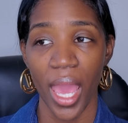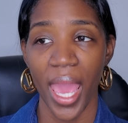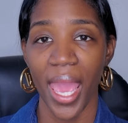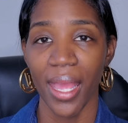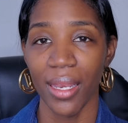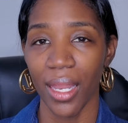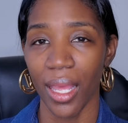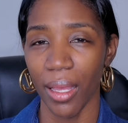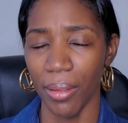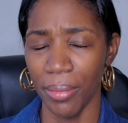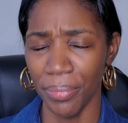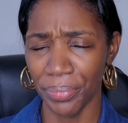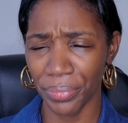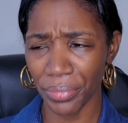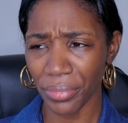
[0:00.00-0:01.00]
And
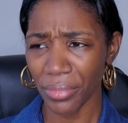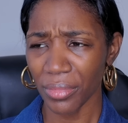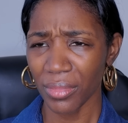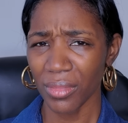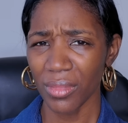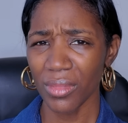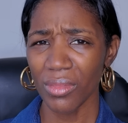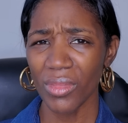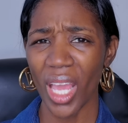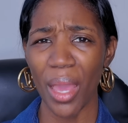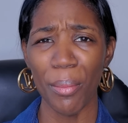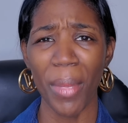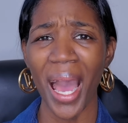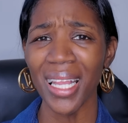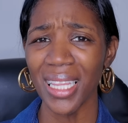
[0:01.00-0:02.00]

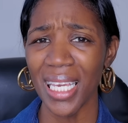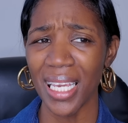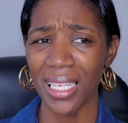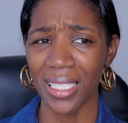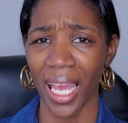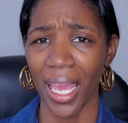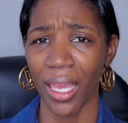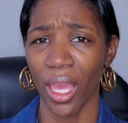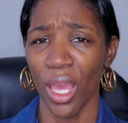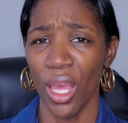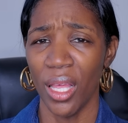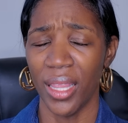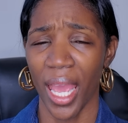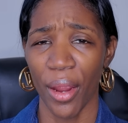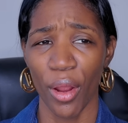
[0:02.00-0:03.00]
and my thing is, like,
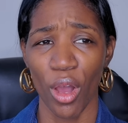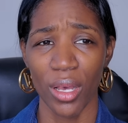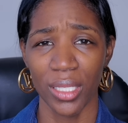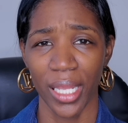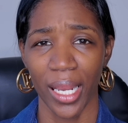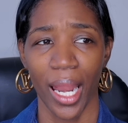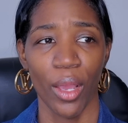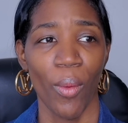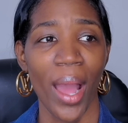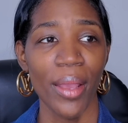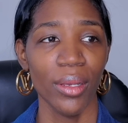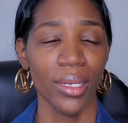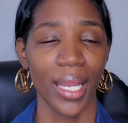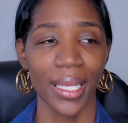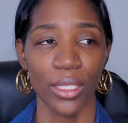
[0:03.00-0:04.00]
they're all saying, like, why you
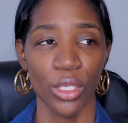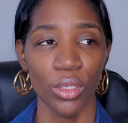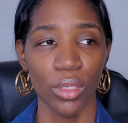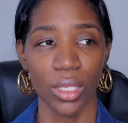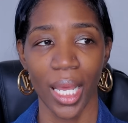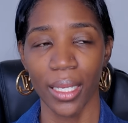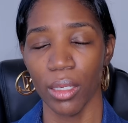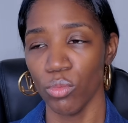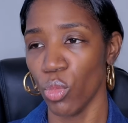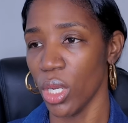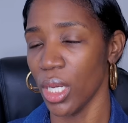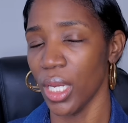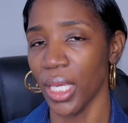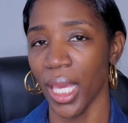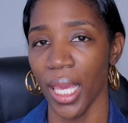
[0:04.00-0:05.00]
look like one
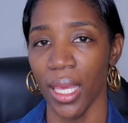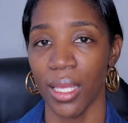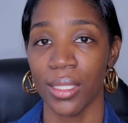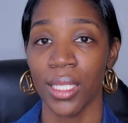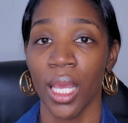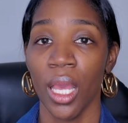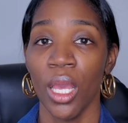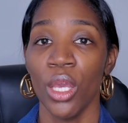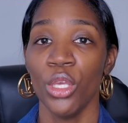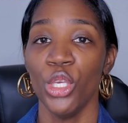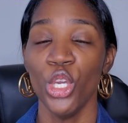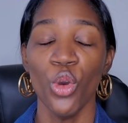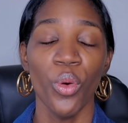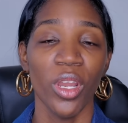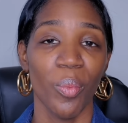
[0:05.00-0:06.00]
of the kids.
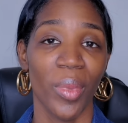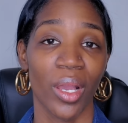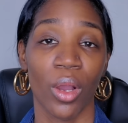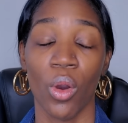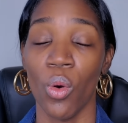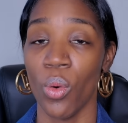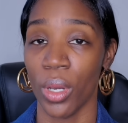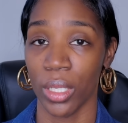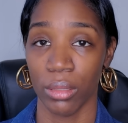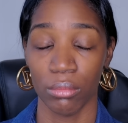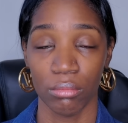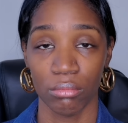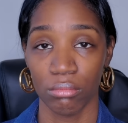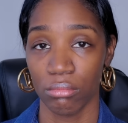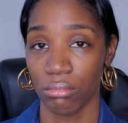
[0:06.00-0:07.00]
You would have been going.
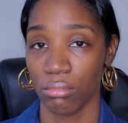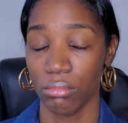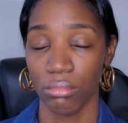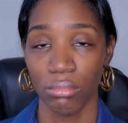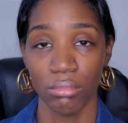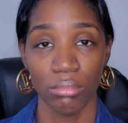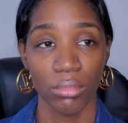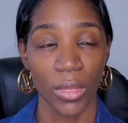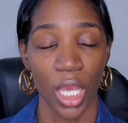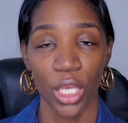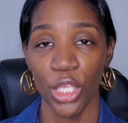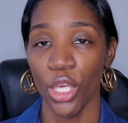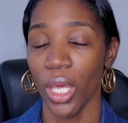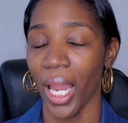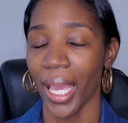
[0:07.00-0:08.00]

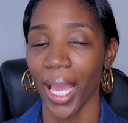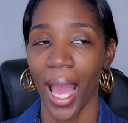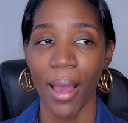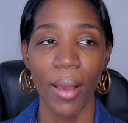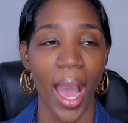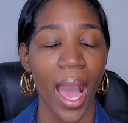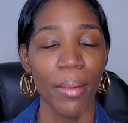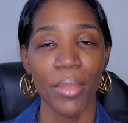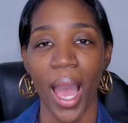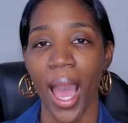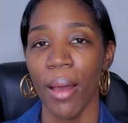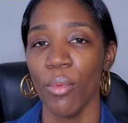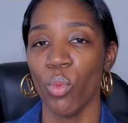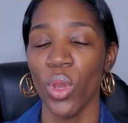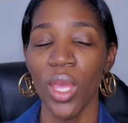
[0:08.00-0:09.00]
We
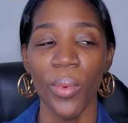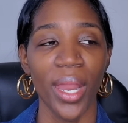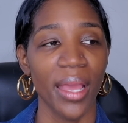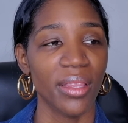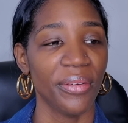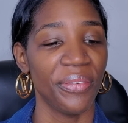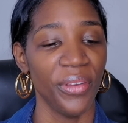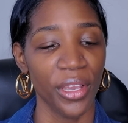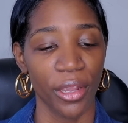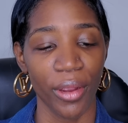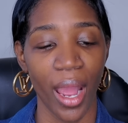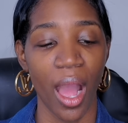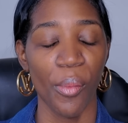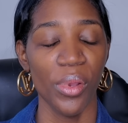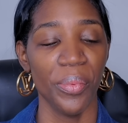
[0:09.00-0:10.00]
would have to figure
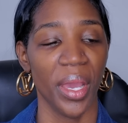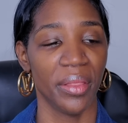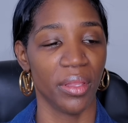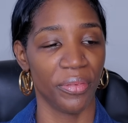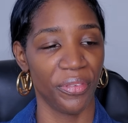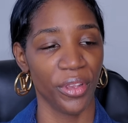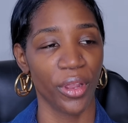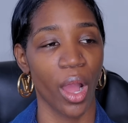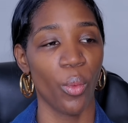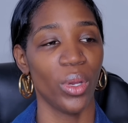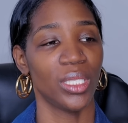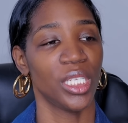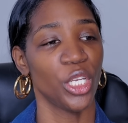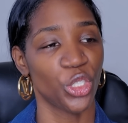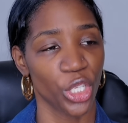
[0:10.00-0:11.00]
out
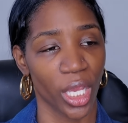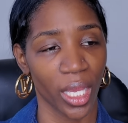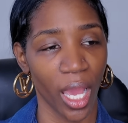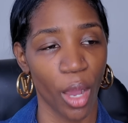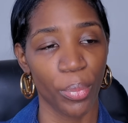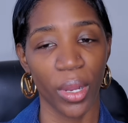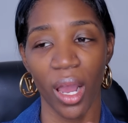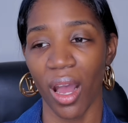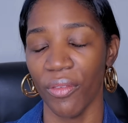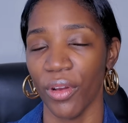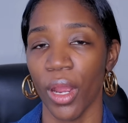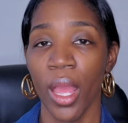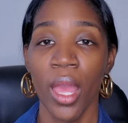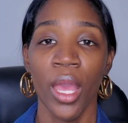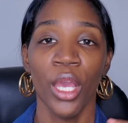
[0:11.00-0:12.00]
what teacher can help
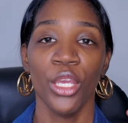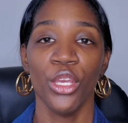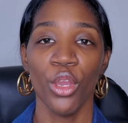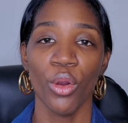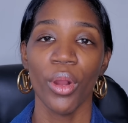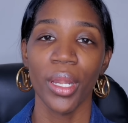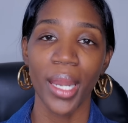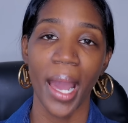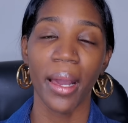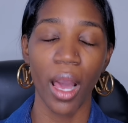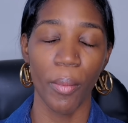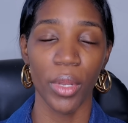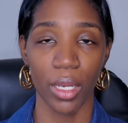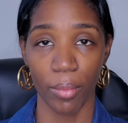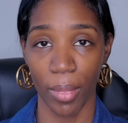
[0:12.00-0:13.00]
cover. You're not
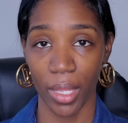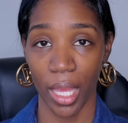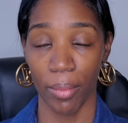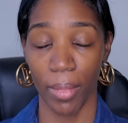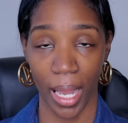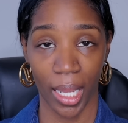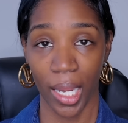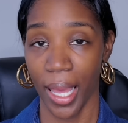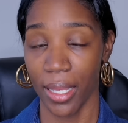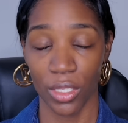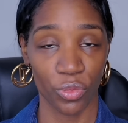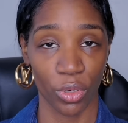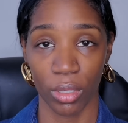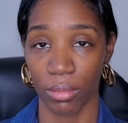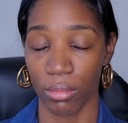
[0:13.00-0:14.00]
coming in my
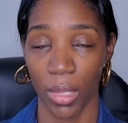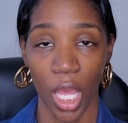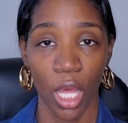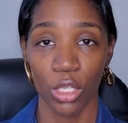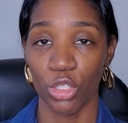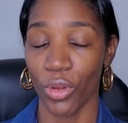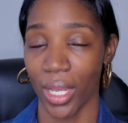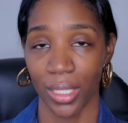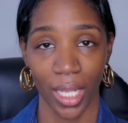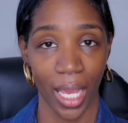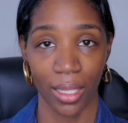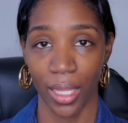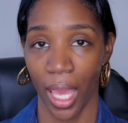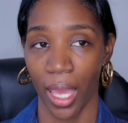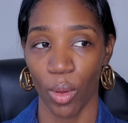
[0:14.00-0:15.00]
classroom dressed
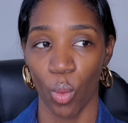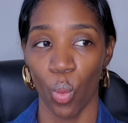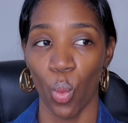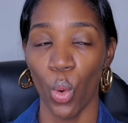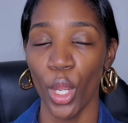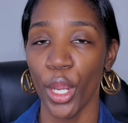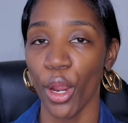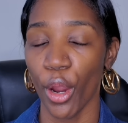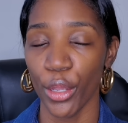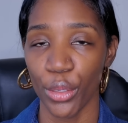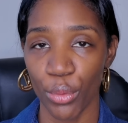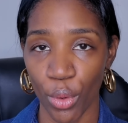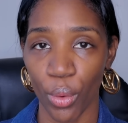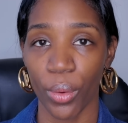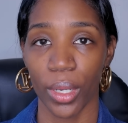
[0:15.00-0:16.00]
like that. Where are
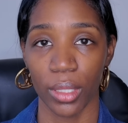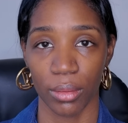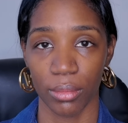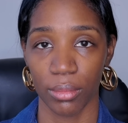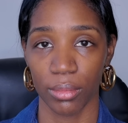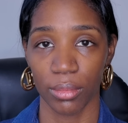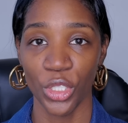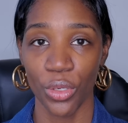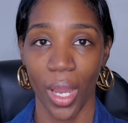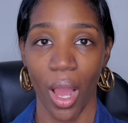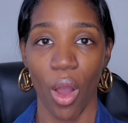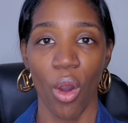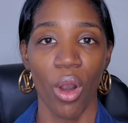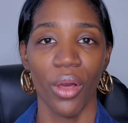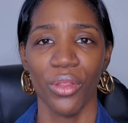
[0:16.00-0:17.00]
you going? You
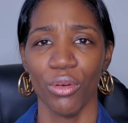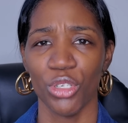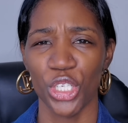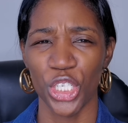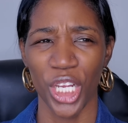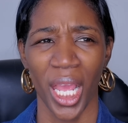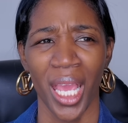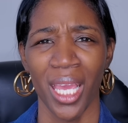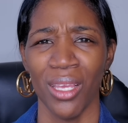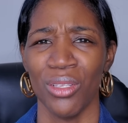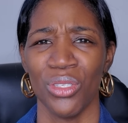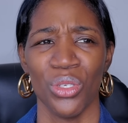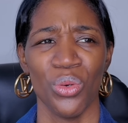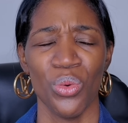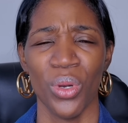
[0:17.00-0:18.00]
got all those
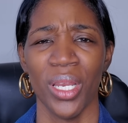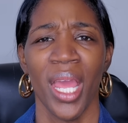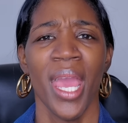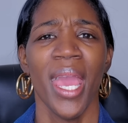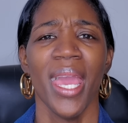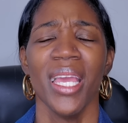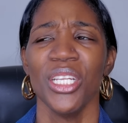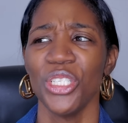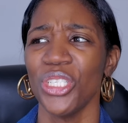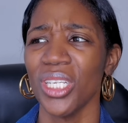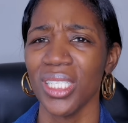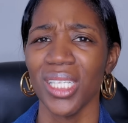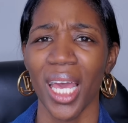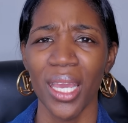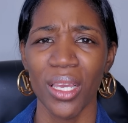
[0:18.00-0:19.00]
chains on. It's
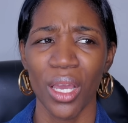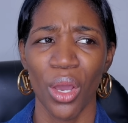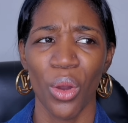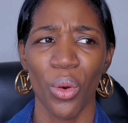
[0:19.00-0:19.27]
just like